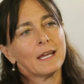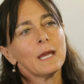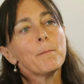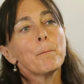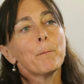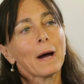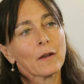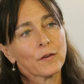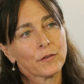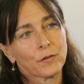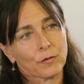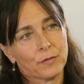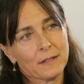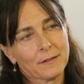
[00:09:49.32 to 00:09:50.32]
imbalance
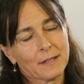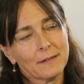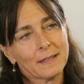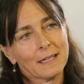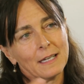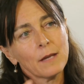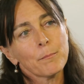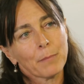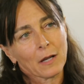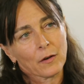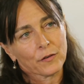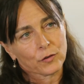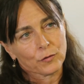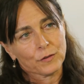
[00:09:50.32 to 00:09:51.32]
of it, and the
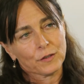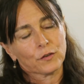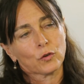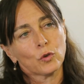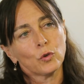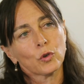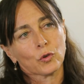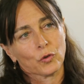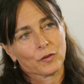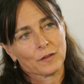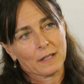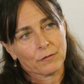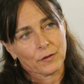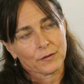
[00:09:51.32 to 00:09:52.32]
imbalance of these glucose
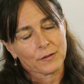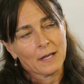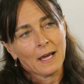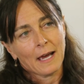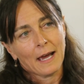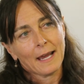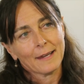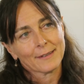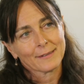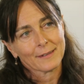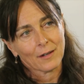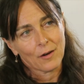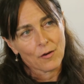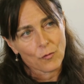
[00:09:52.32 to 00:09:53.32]
levels, is
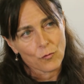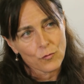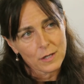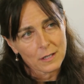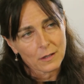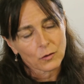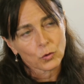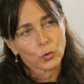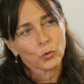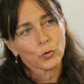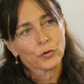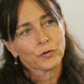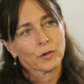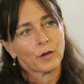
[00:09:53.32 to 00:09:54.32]
a real
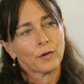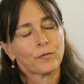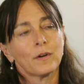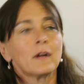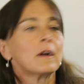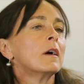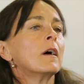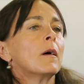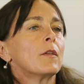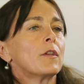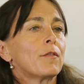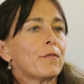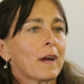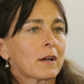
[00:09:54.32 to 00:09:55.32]
cause of the
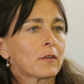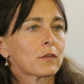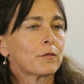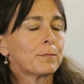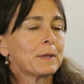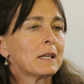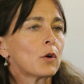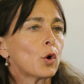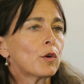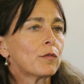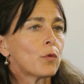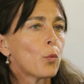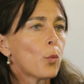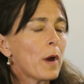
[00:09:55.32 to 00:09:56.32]
fact of being
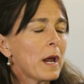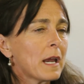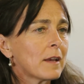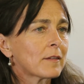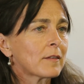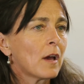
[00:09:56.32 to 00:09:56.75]
overweight,